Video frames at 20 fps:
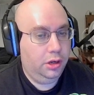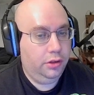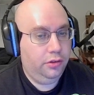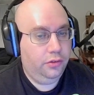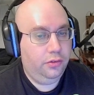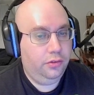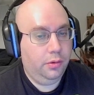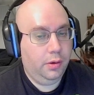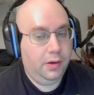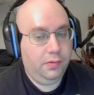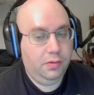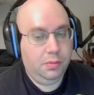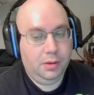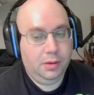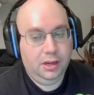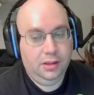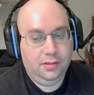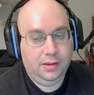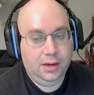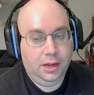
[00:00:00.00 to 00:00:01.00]
So everybody
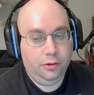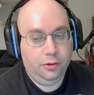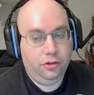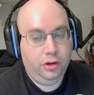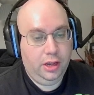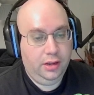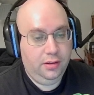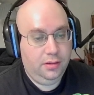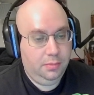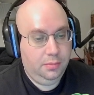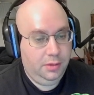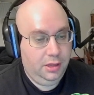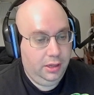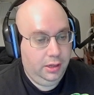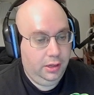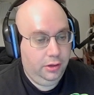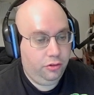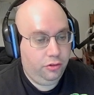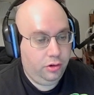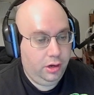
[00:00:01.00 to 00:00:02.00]
is now chained to be
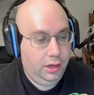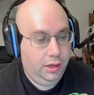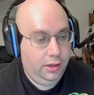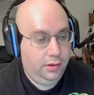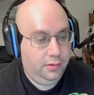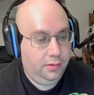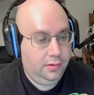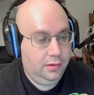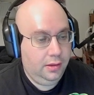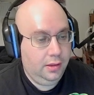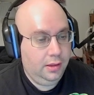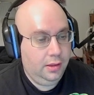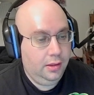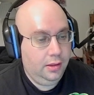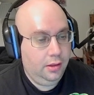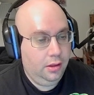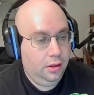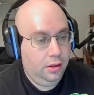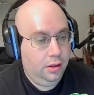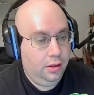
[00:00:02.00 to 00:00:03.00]
trained.
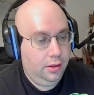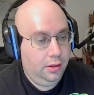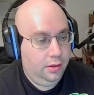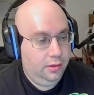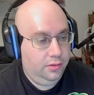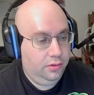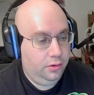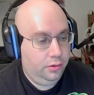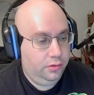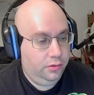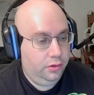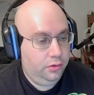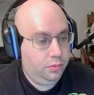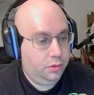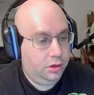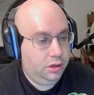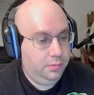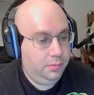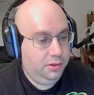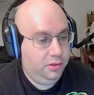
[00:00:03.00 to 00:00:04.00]
So since we're
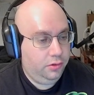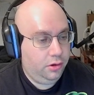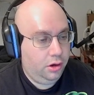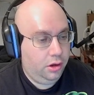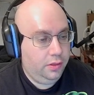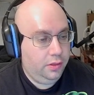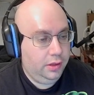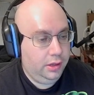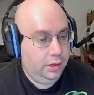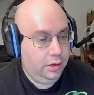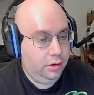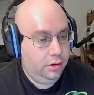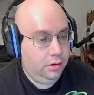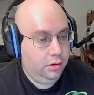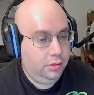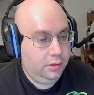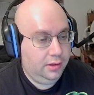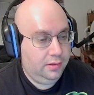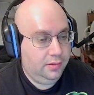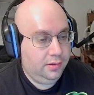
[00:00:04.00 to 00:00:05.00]
going to be starting the year,
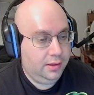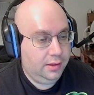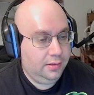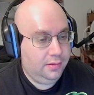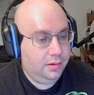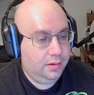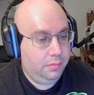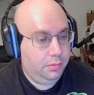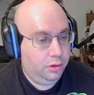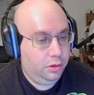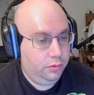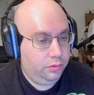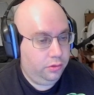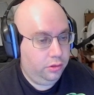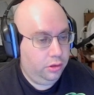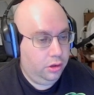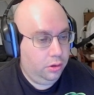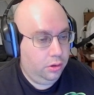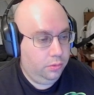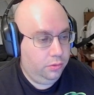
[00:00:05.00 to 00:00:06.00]
let's get some of those
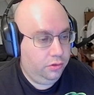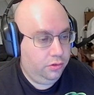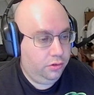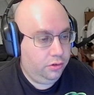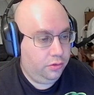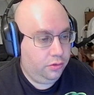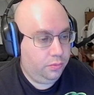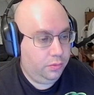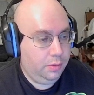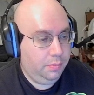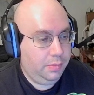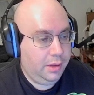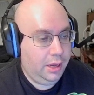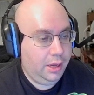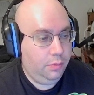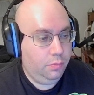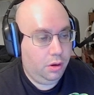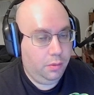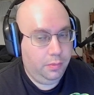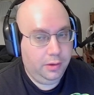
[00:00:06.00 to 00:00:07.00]
loans just repaid
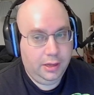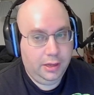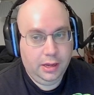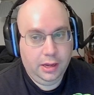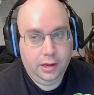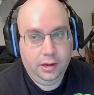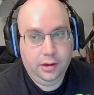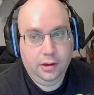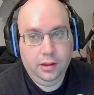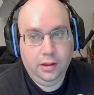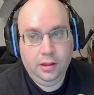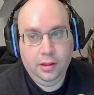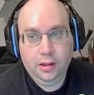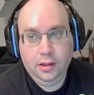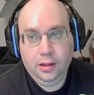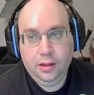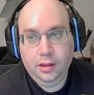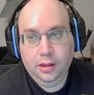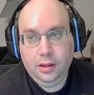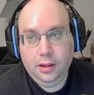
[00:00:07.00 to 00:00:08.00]
while we can.
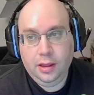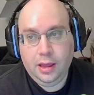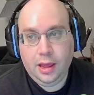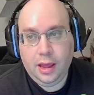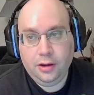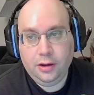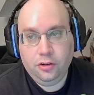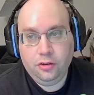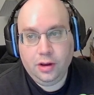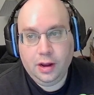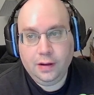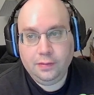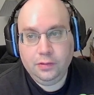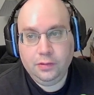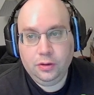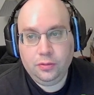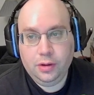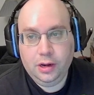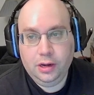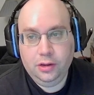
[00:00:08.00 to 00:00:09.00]
And
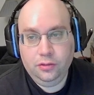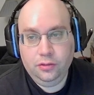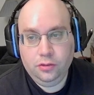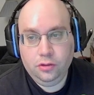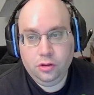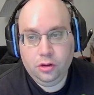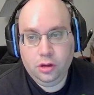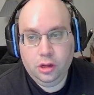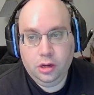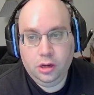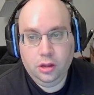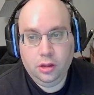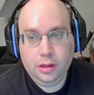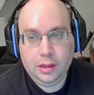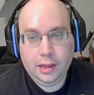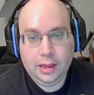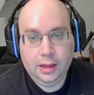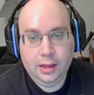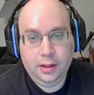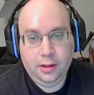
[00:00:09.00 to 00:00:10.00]
attractiveness rating is good,
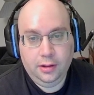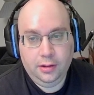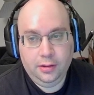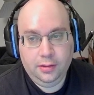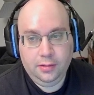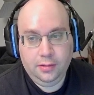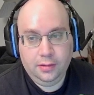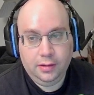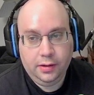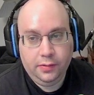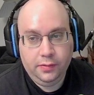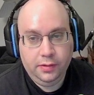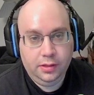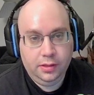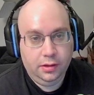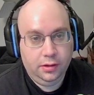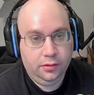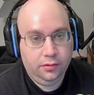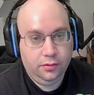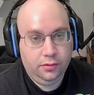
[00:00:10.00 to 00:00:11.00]
and
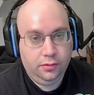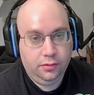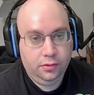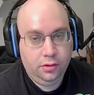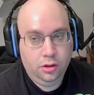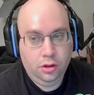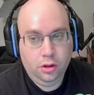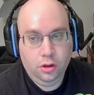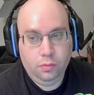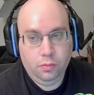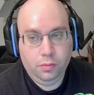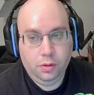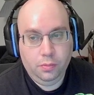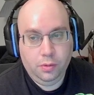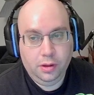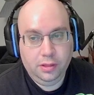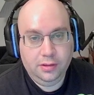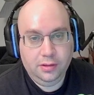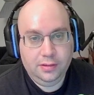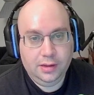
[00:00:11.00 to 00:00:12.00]
everything is... We
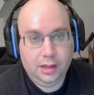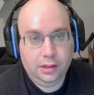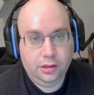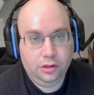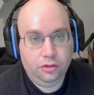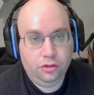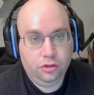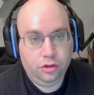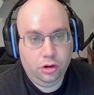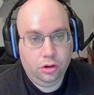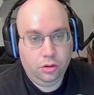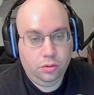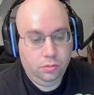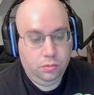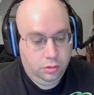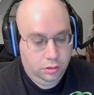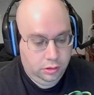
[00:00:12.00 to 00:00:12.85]
won the talent show.